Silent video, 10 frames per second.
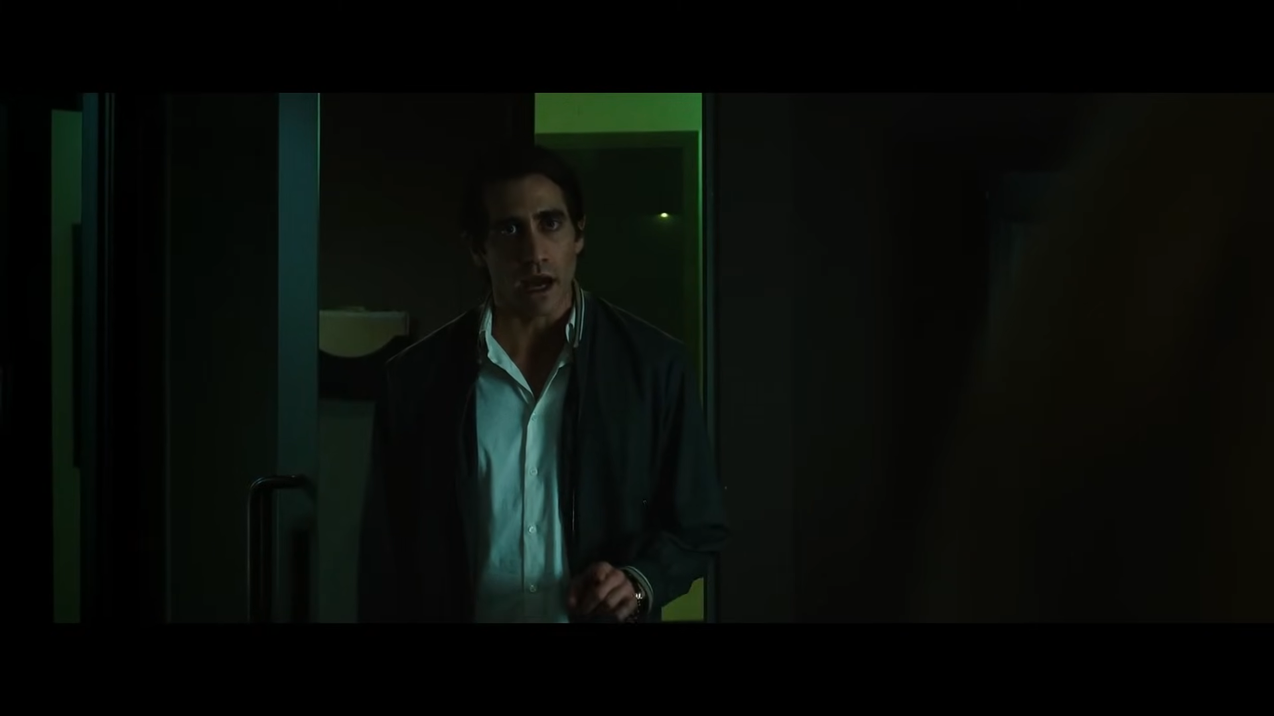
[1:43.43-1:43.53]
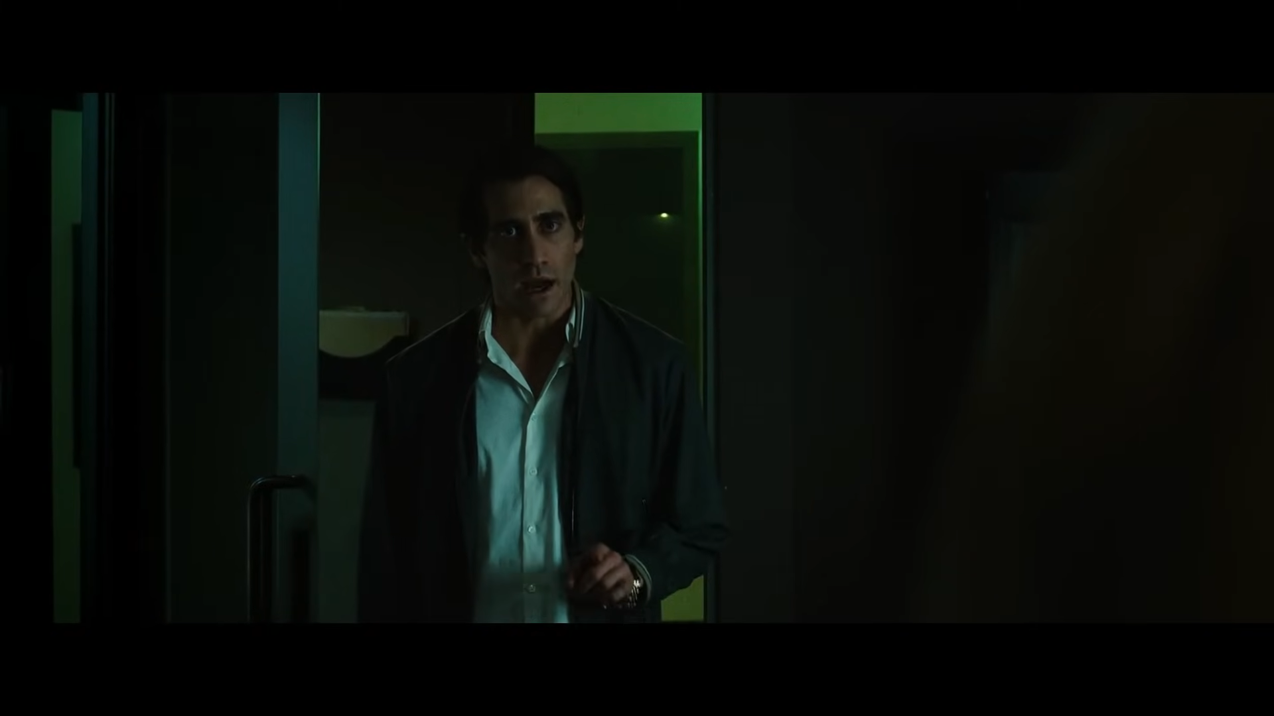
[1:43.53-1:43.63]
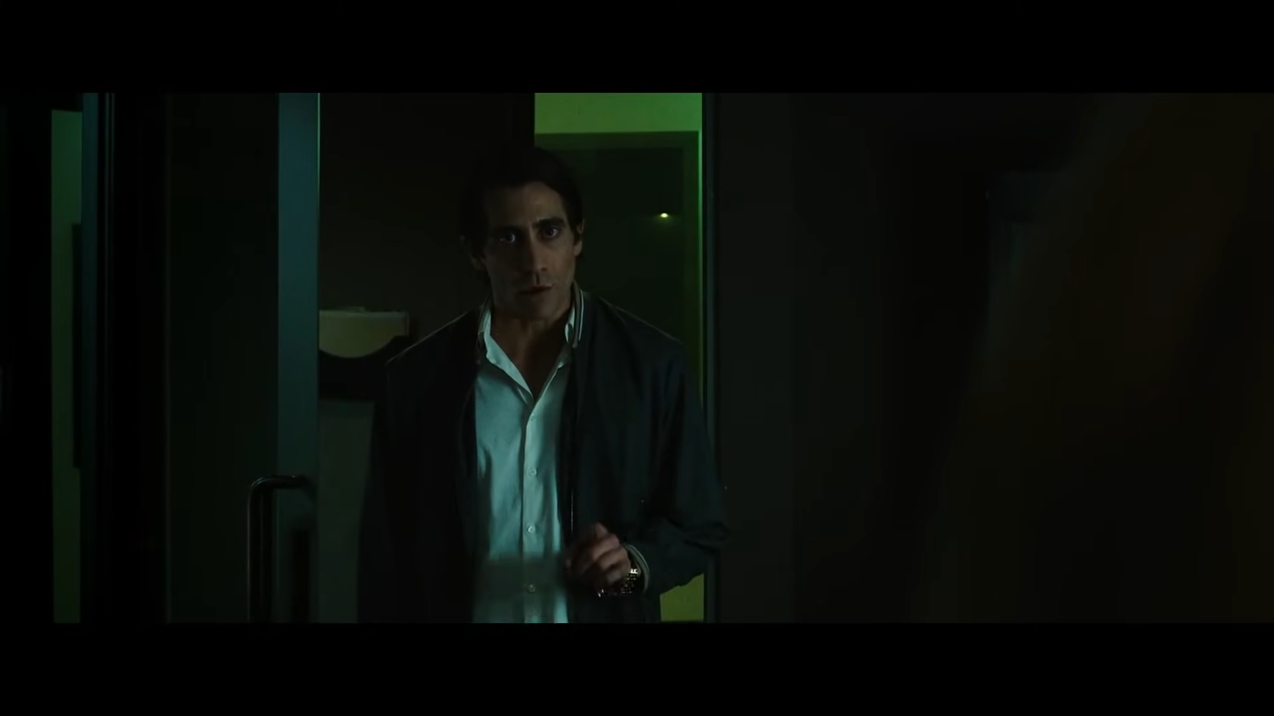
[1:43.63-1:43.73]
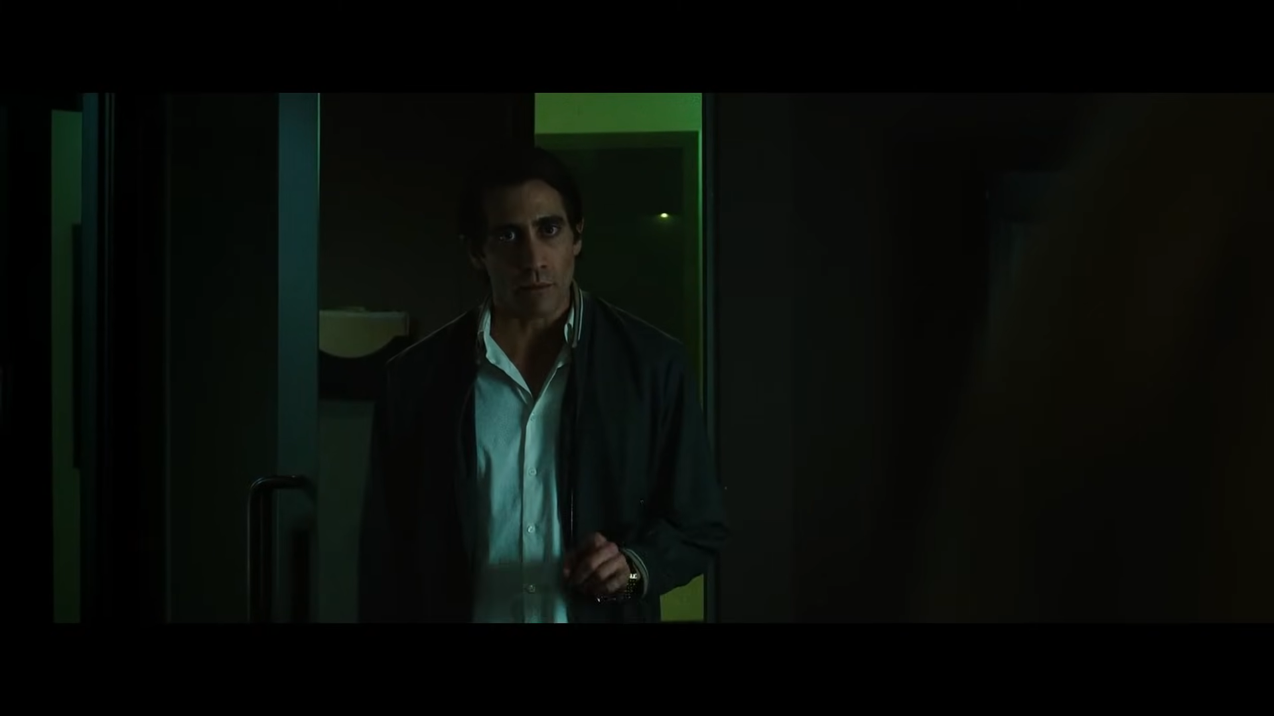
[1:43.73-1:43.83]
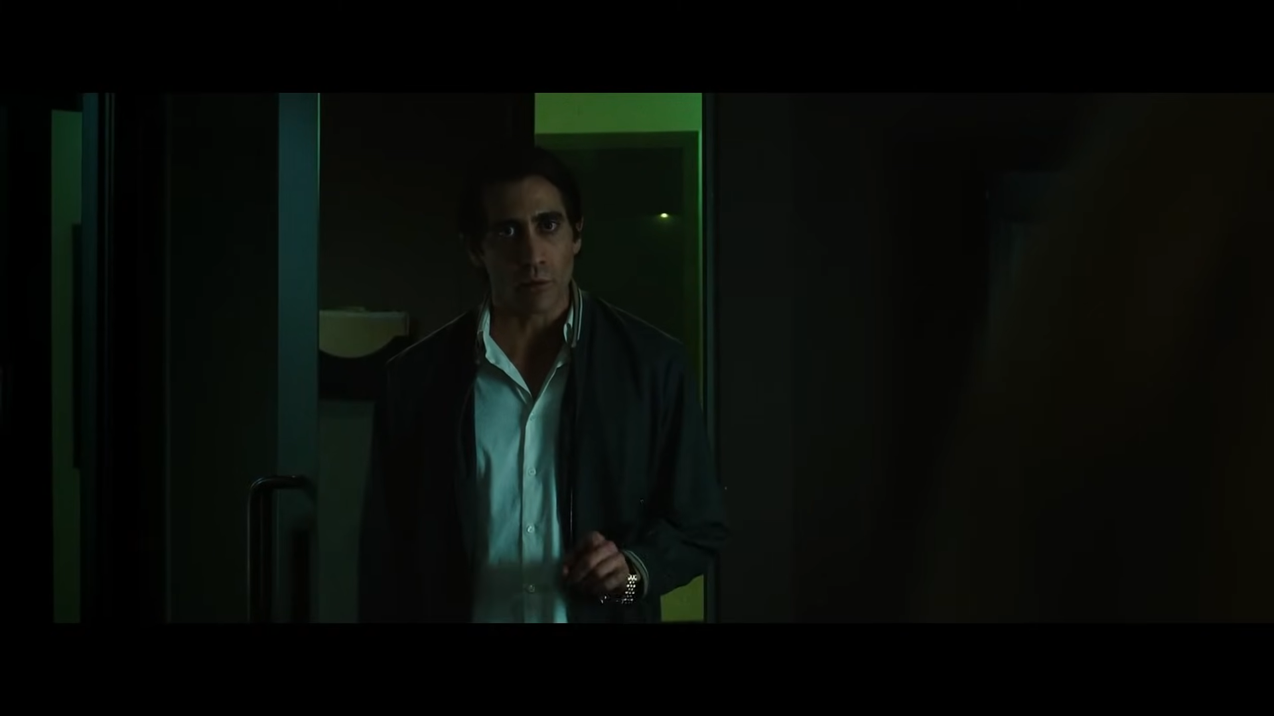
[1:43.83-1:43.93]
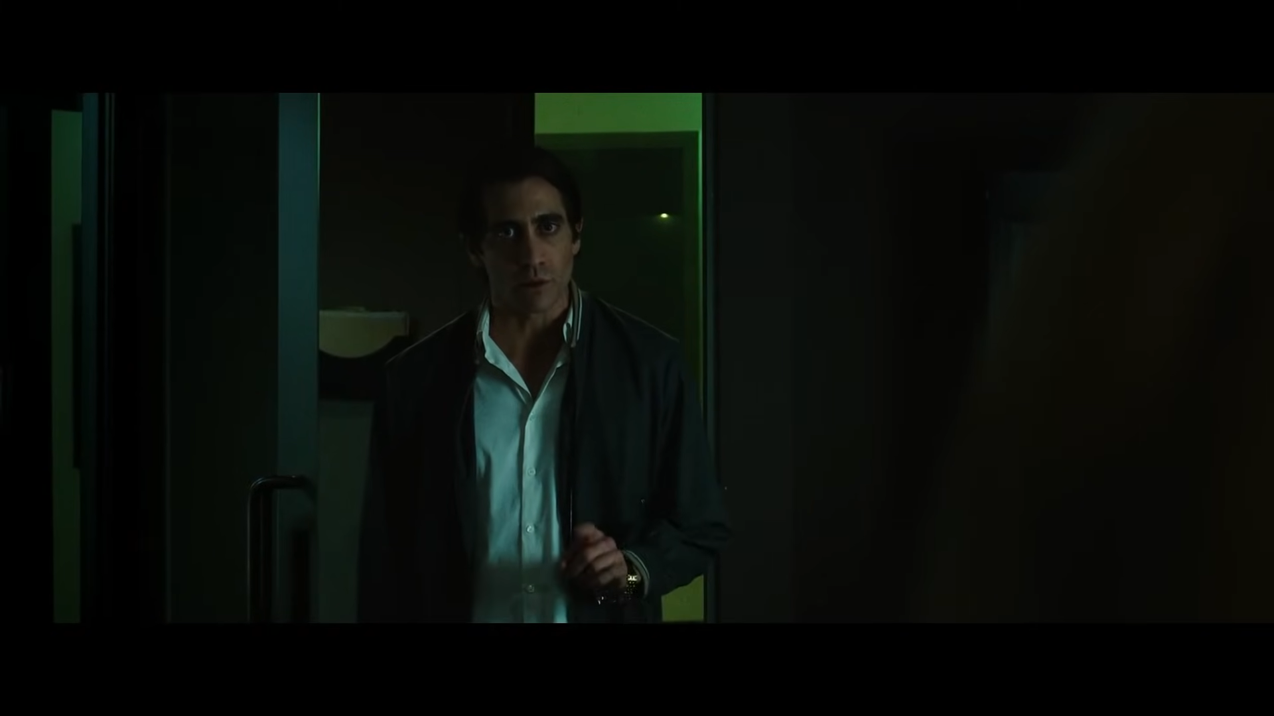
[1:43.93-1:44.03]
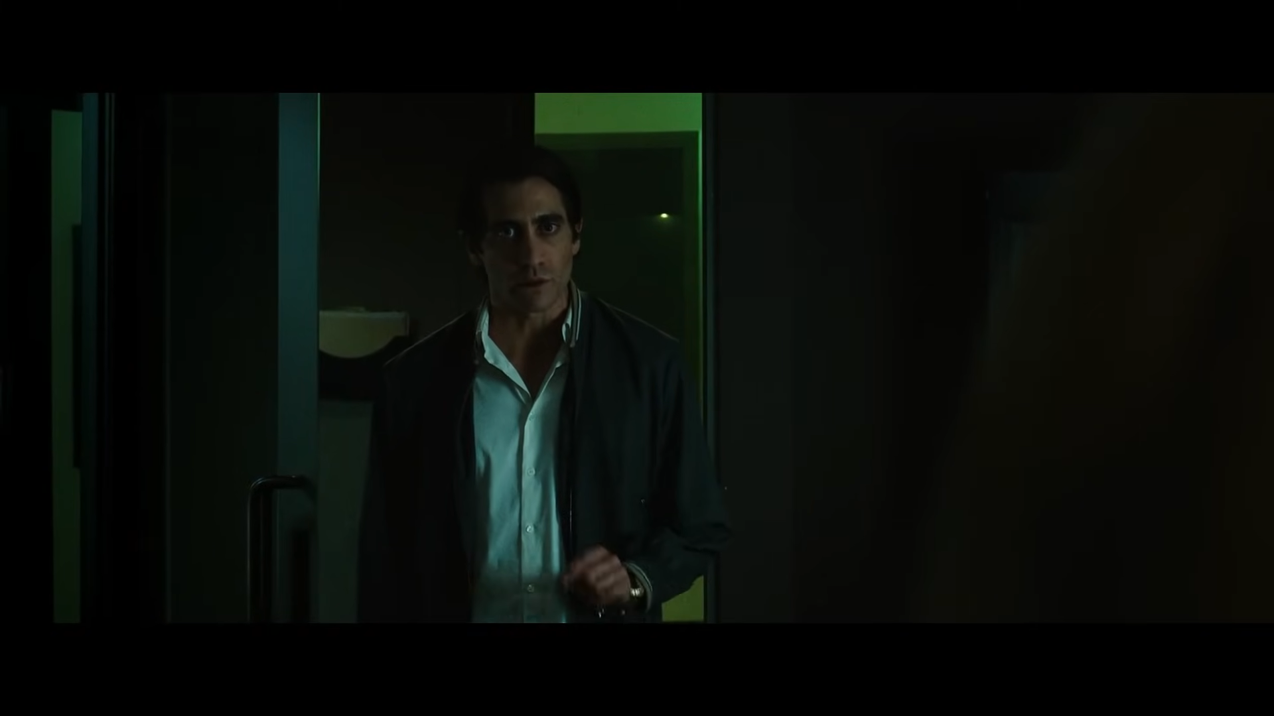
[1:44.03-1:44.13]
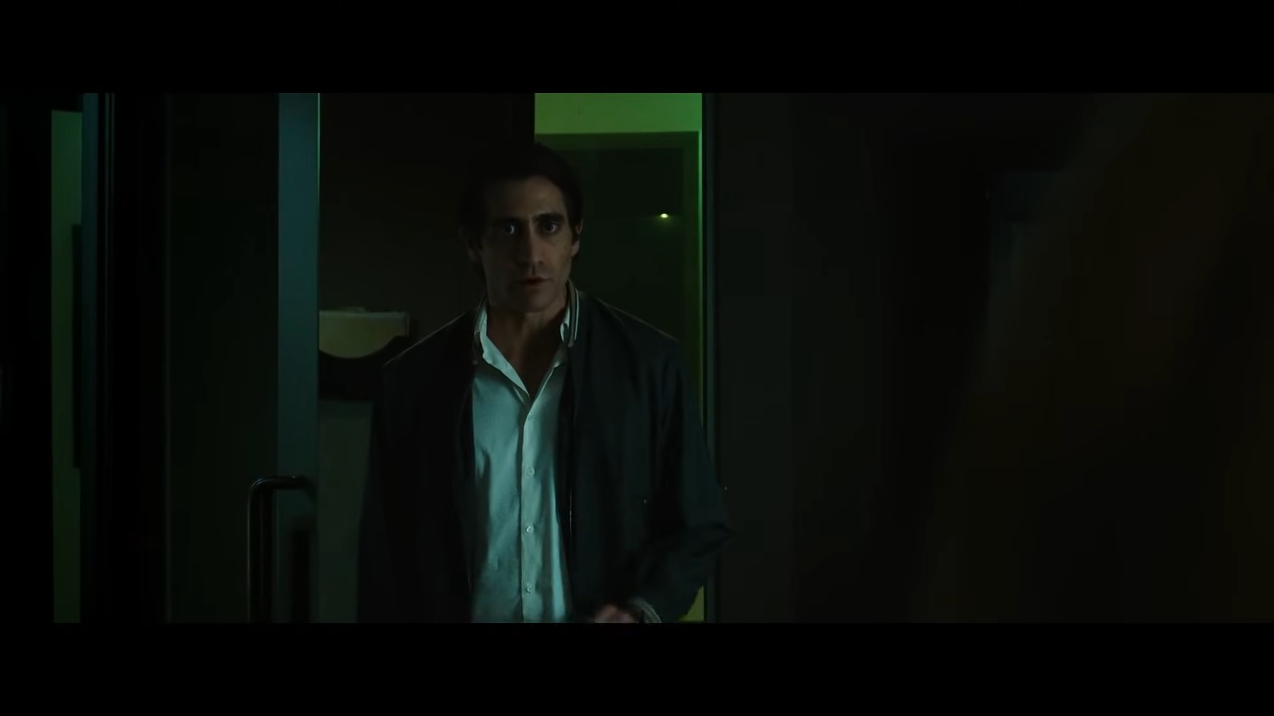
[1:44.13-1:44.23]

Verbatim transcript: I want my work